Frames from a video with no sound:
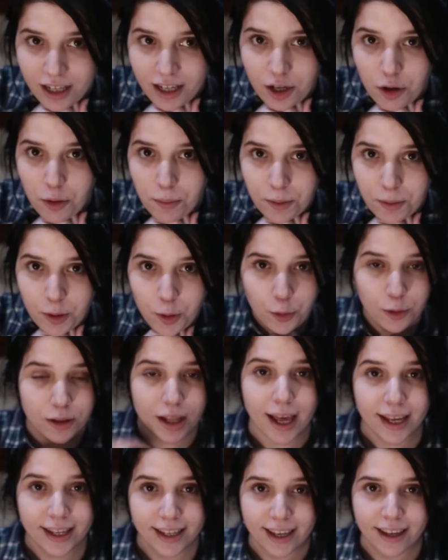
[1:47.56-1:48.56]
I hope you
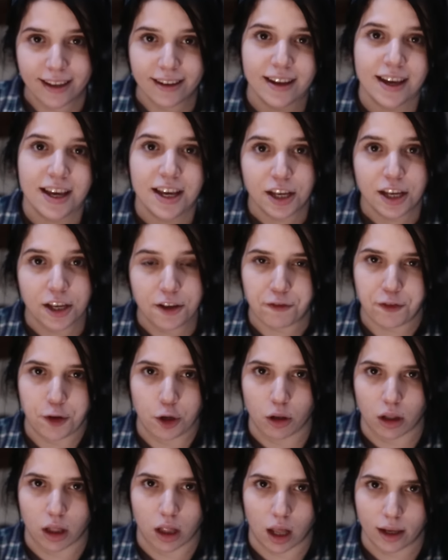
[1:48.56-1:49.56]
like it. If
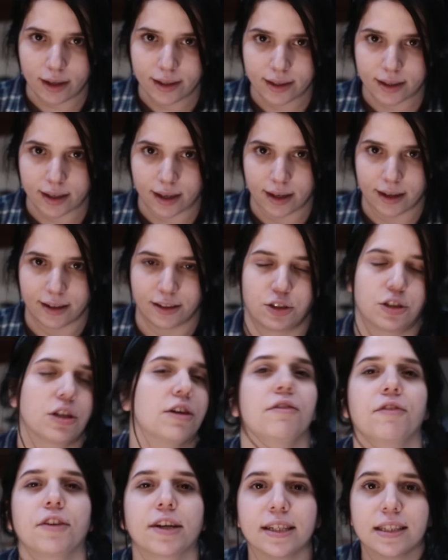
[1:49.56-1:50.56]
you like it,
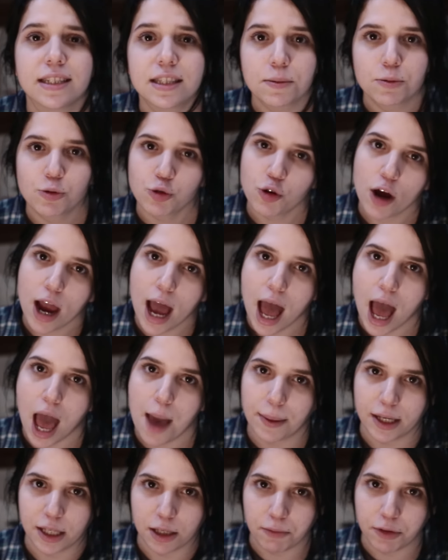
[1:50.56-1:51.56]
don't forget to
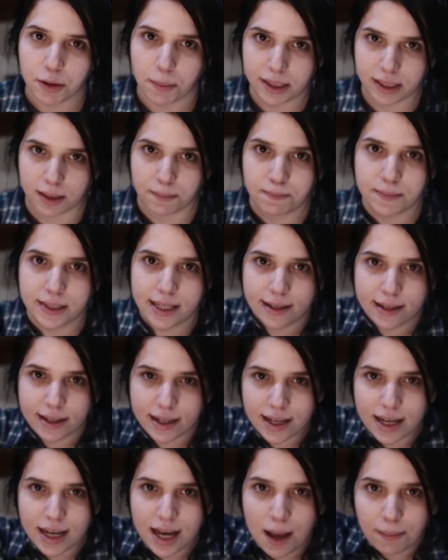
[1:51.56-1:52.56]
subscribe and give it a big thumbs
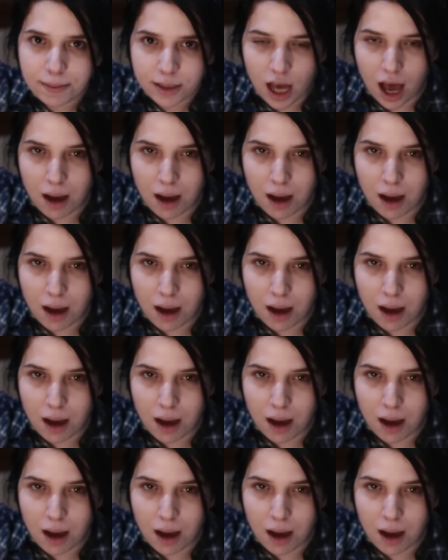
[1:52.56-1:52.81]
up.